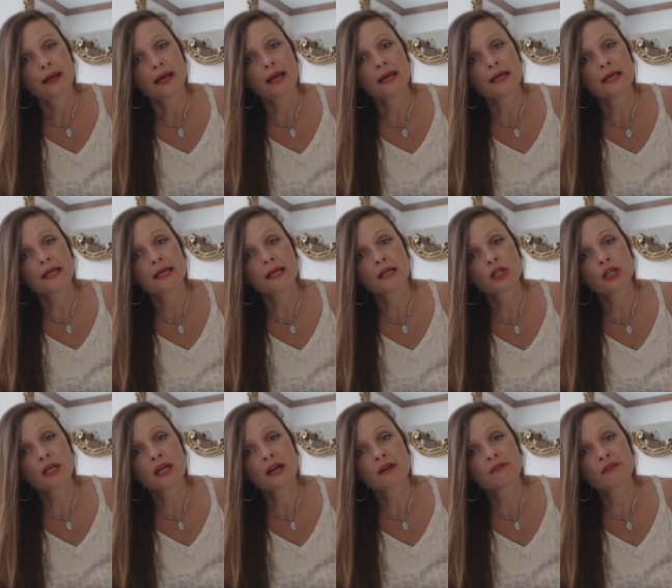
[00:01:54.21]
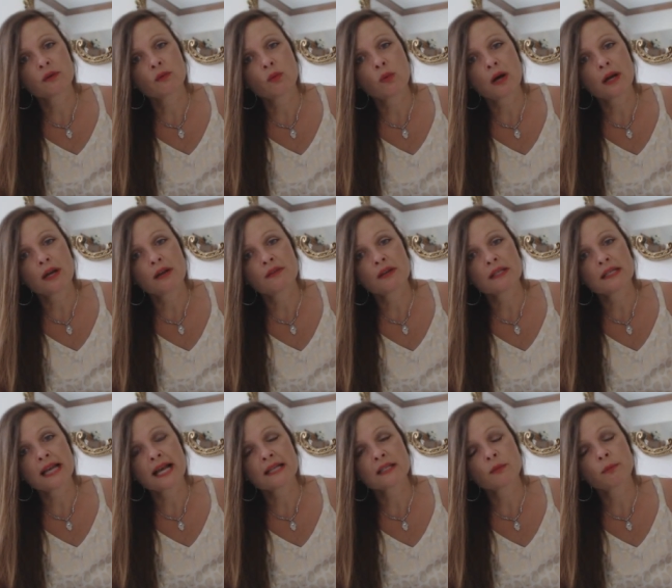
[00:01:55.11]
And each and every one of
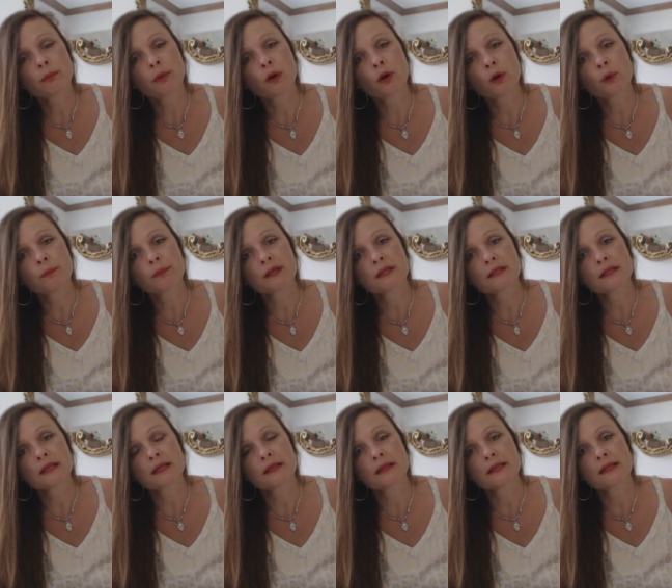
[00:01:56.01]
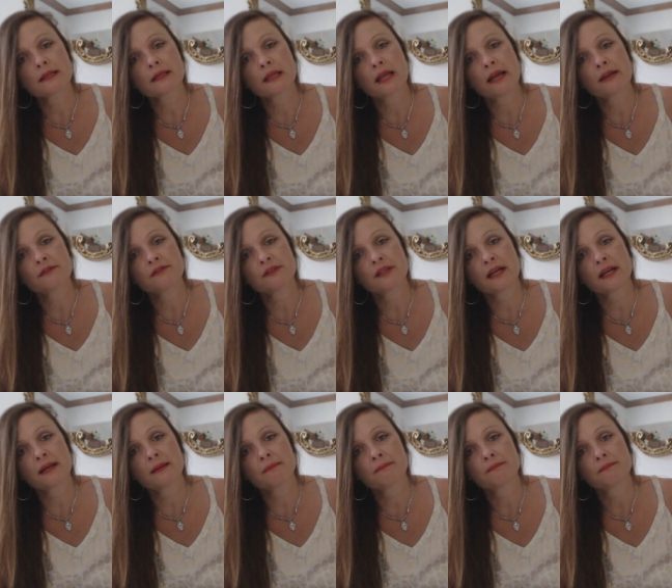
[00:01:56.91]
us has a purpose in this
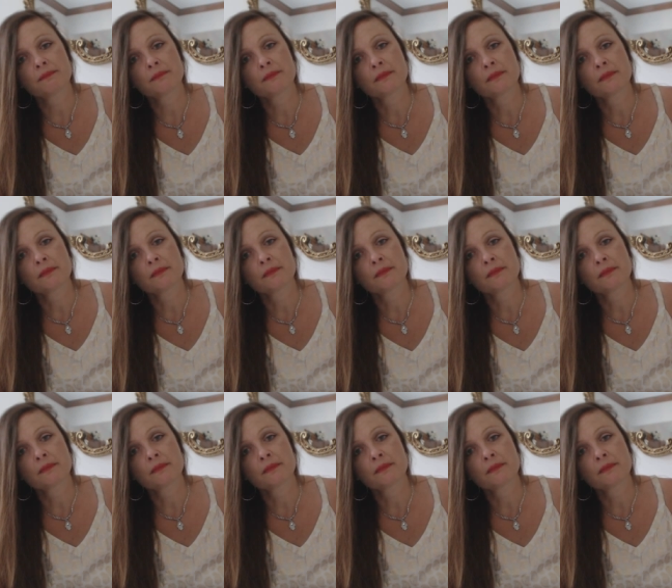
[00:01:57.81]
lifetime.